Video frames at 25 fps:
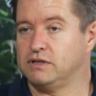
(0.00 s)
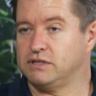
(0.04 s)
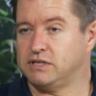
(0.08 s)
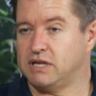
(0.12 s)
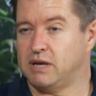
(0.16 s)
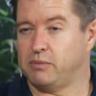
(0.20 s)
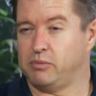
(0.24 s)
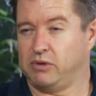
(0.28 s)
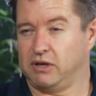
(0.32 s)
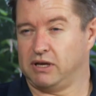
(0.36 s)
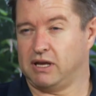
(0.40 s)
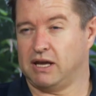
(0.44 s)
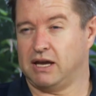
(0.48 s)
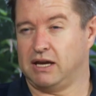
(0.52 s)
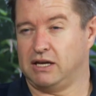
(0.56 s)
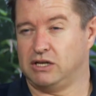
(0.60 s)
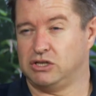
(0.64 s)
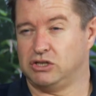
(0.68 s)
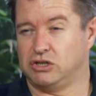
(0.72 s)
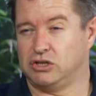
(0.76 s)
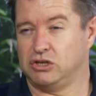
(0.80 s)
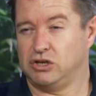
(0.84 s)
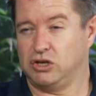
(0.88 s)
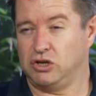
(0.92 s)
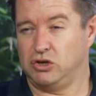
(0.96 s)

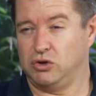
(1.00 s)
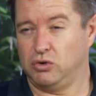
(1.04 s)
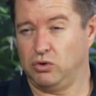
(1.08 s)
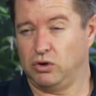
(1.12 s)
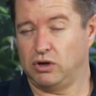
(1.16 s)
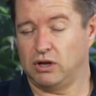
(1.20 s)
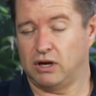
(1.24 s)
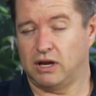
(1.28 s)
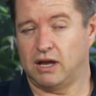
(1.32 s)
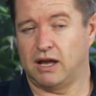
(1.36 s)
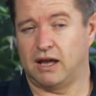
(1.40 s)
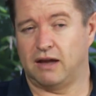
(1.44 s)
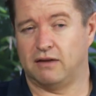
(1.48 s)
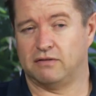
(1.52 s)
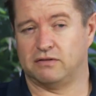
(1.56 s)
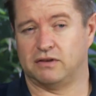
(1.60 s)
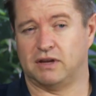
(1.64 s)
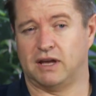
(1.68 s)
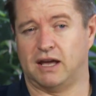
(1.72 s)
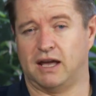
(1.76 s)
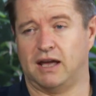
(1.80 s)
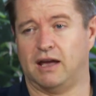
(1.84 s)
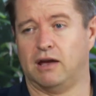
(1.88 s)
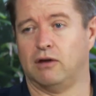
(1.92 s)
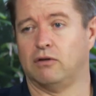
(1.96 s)
application, you're going to
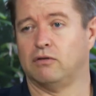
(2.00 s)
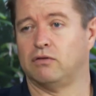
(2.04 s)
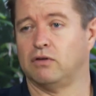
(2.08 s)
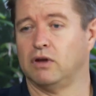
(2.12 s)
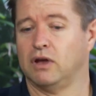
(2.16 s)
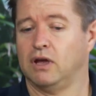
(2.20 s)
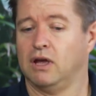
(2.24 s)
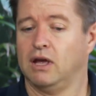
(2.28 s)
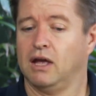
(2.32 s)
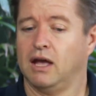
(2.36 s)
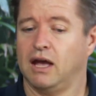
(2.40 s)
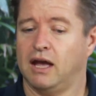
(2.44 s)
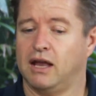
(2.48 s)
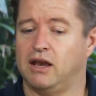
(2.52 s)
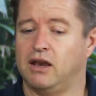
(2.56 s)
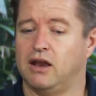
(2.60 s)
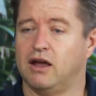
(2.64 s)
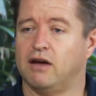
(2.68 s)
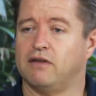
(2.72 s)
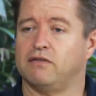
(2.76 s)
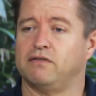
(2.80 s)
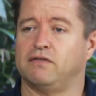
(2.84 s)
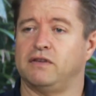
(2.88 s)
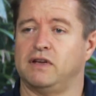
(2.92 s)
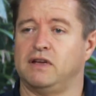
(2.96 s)
have
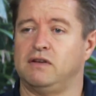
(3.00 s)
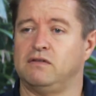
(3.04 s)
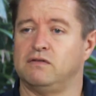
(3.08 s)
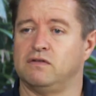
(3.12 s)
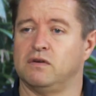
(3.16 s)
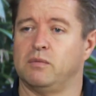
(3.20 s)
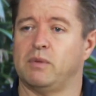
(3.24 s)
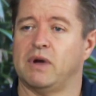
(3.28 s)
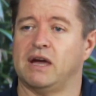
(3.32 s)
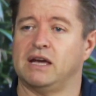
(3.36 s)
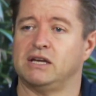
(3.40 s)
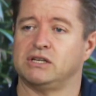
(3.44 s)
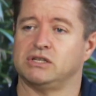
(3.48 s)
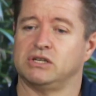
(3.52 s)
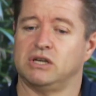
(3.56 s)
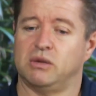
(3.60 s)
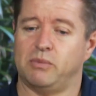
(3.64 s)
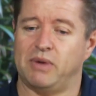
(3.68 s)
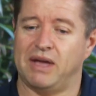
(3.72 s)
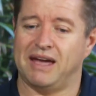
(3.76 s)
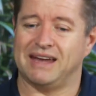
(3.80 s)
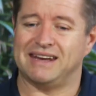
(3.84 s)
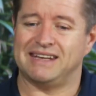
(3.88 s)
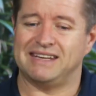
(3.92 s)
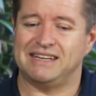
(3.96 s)
enough information
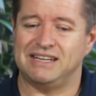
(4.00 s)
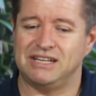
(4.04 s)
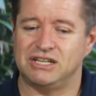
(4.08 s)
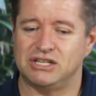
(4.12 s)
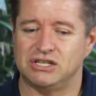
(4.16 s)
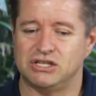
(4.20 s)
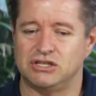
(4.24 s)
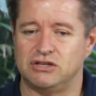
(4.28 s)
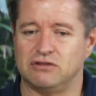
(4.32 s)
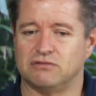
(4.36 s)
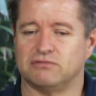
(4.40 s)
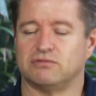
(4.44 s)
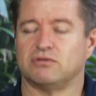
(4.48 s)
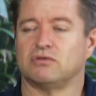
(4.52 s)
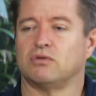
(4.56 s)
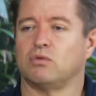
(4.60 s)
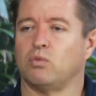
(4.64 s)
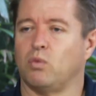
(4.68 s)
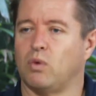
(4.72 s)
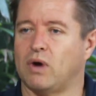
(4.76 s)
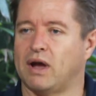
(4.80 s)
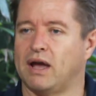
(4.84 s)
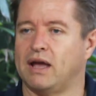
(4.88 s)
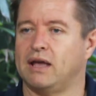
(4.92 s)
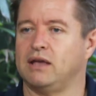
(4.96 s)
about each different
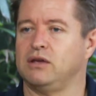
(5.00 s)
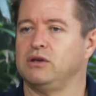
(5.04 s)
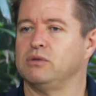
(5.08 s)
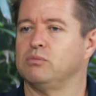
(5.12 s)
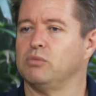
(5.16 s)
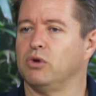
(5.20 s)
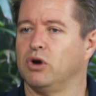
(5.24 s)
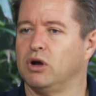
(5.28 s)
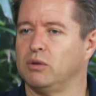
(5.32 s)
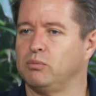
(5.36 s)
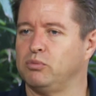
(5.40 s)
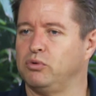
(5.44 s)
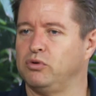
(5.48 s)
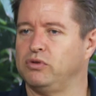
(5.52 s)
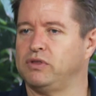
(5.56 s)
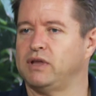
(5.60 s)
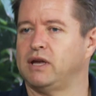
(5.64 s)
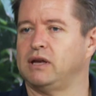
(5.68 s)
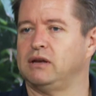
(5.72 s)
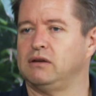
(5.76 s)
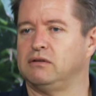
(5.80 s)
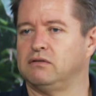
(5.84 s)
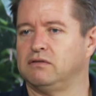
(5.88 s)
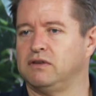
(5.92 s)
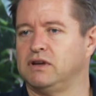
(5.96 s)
way you might put
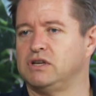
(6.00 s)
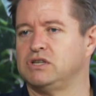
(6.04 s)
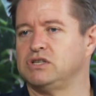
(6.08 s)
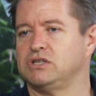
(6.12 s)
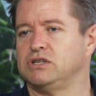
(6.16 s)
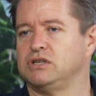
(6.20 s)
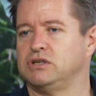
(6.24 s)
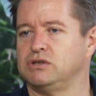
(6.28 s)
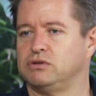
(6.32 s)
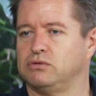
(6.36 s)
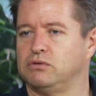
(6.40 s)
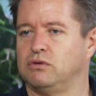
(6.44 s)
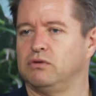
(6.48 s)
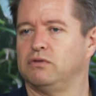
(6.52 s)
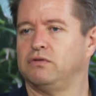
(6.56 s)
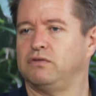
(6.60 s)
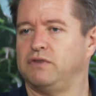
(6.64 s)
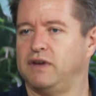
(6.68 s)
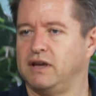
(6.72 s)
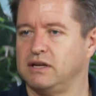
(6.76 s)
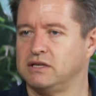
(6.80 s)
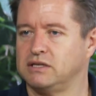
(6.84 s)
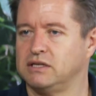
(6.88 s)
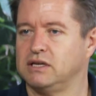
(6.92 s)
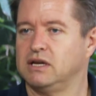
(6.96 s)
that invention into
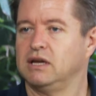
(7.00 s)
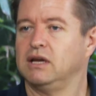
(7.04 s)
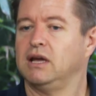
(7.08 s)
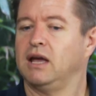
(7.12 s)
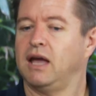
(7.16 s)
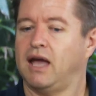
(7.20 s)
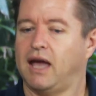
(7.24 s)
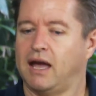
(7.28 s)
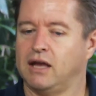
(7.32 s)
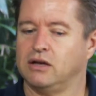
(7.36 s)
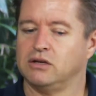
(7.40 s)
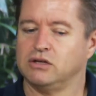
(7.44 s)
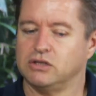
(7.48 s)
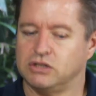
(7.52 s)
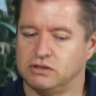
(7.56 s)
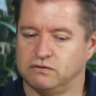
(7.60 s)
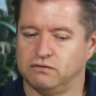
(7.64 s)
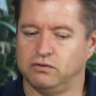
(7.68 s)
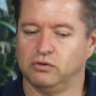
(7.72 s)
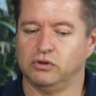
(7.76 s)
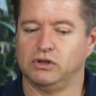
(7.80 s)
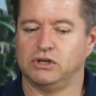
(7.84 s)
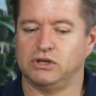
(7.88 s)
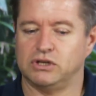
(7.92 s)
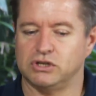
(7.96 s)
effect, and just
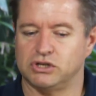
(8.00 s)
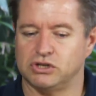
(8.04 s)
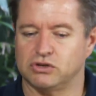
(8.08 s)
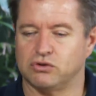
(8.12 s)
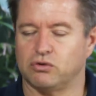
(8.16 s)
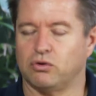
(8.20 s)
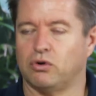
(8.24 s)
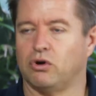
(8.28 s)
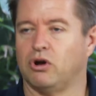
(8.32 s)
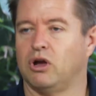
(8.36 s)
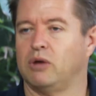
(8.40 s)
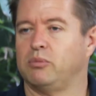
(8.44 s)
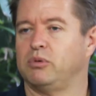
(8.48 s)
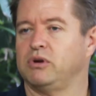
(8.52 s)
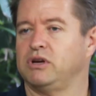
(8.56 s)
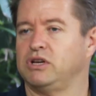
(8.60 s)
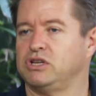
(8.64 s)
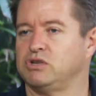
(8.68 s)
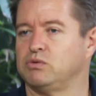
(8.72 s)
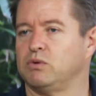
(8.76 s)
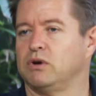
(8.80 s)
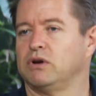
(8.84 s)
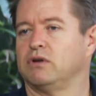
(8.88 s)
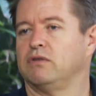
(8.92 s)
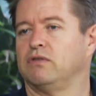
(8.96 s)
fully describe
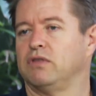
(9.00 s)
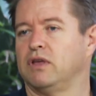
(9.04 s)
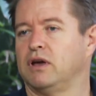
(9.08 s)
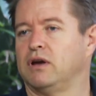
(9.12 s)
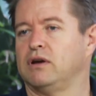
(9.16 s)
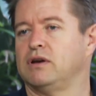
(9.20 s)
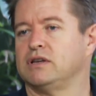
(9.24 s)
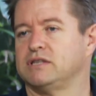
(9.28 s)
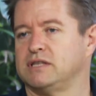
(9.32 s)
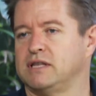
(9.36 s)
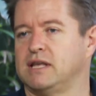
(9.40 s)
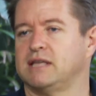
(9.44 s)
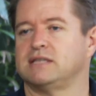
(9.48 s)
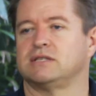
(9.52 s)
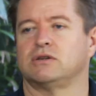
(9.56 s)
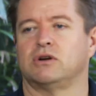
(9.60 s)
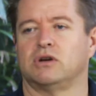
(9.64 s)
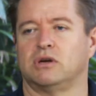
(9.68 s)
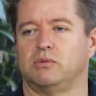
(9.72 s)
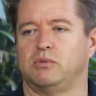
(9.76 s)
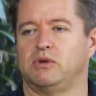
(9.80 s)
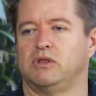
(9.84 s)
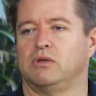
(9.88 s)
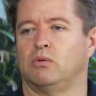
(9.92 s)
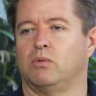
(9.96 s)
each one of those. And that's got
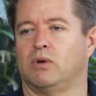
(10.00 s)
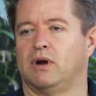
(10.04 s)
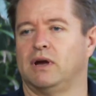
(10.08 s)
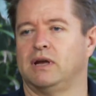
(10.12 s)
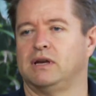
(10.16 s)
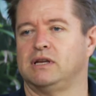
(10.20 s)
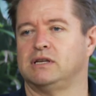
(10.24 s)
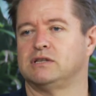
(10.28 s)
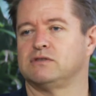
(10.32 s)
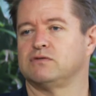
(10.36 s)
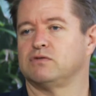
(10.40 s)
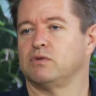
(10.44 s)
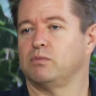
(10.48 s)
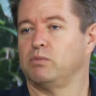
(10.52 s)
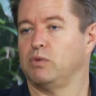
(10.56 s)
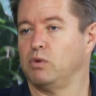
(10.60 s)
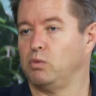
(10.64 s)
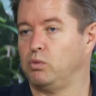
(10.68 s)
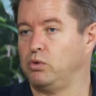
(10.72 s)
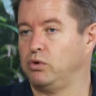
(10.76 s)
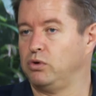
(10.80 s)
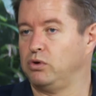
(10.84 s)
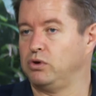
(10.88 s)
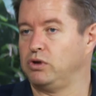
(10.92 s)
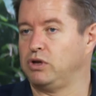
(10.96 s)
to be the way it is from the
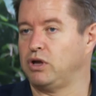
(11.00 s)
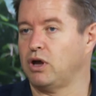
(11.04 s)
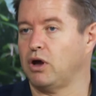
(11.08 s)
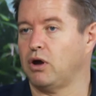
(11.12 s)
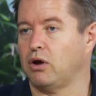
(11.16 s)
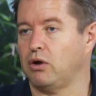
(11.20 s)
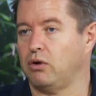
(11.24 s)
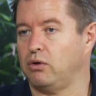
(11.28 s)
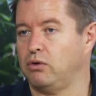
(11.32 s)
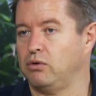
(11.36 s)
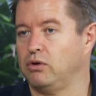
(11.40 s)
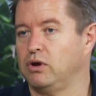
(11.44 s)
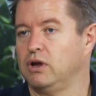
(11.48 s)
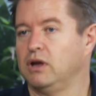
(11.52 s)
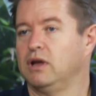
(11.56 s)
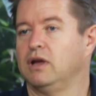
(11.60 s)
word go.